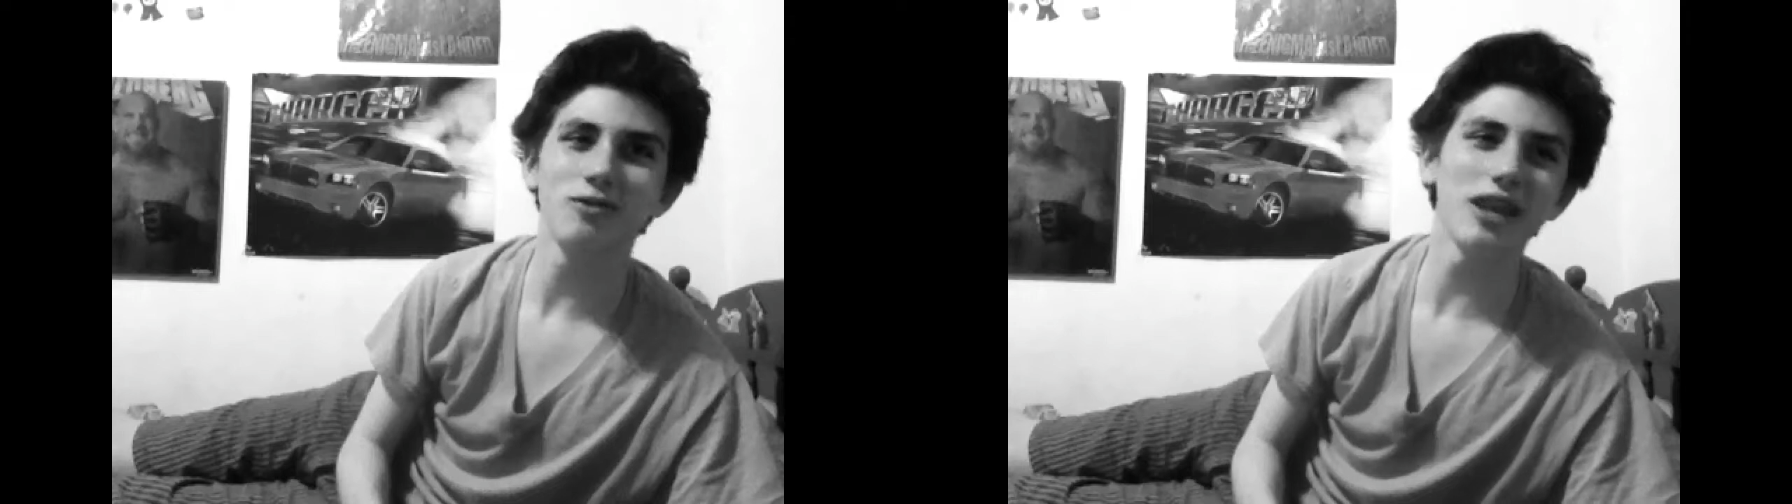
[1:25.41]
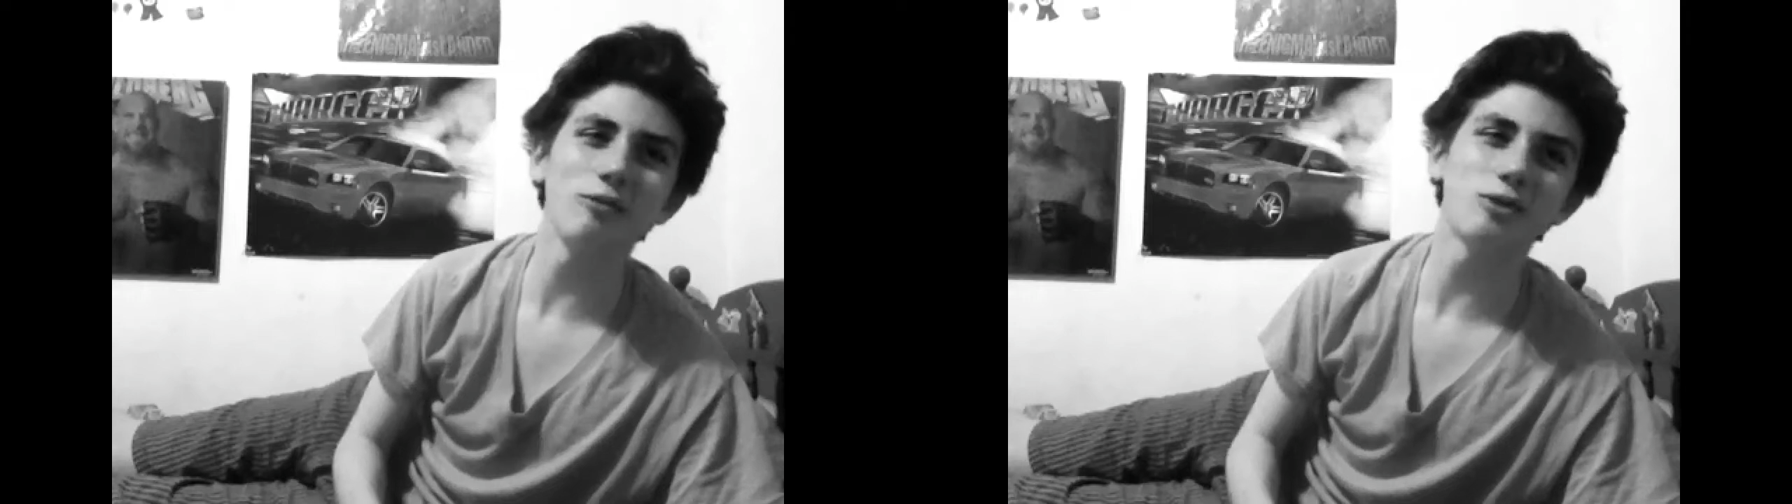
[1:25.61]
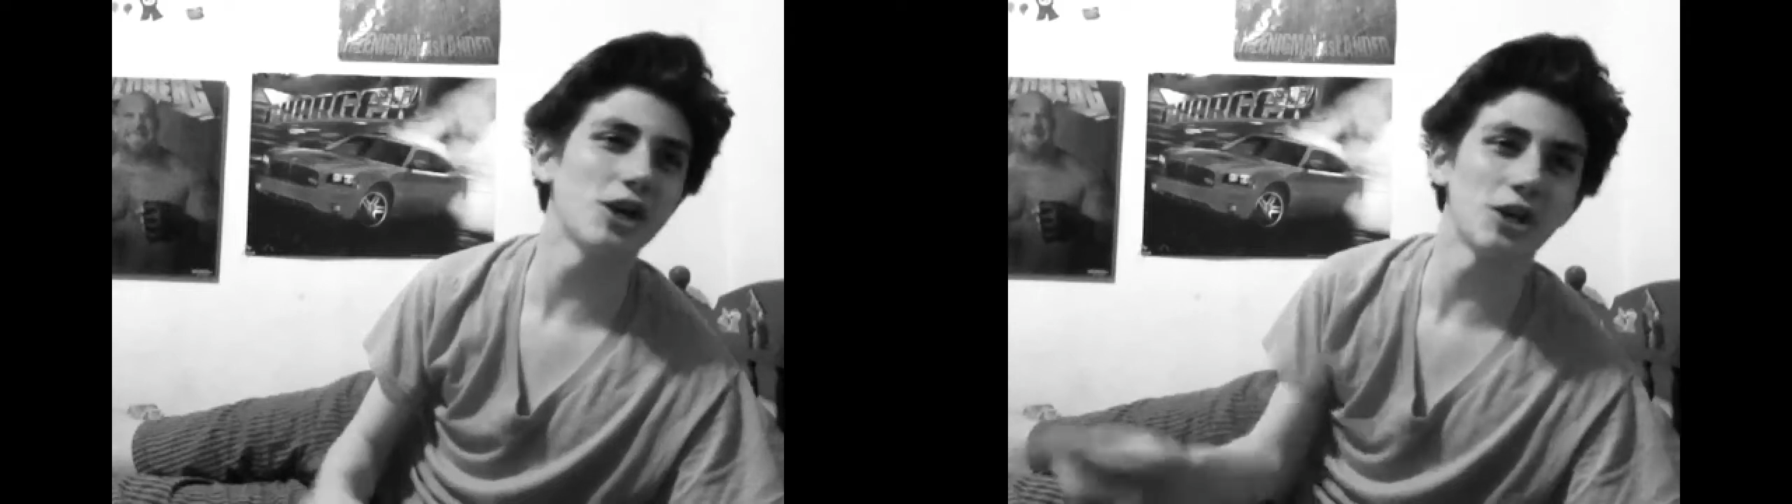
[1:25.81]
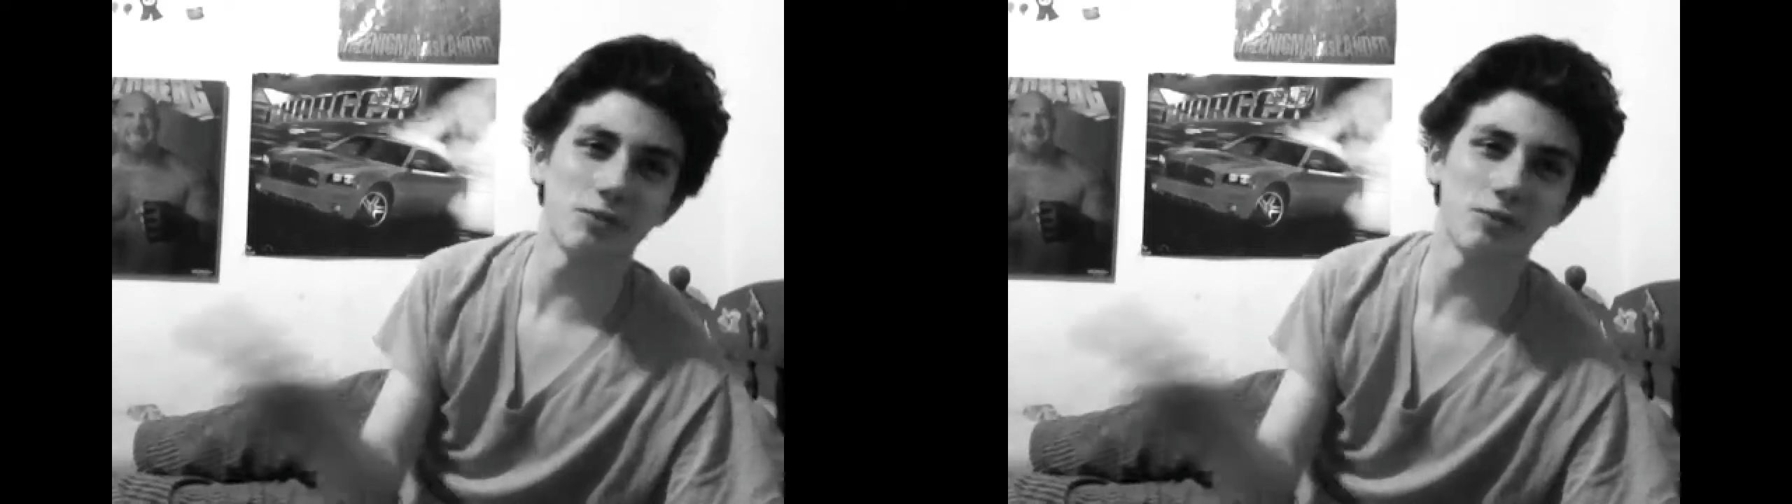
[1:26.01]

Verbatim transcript: Don't judge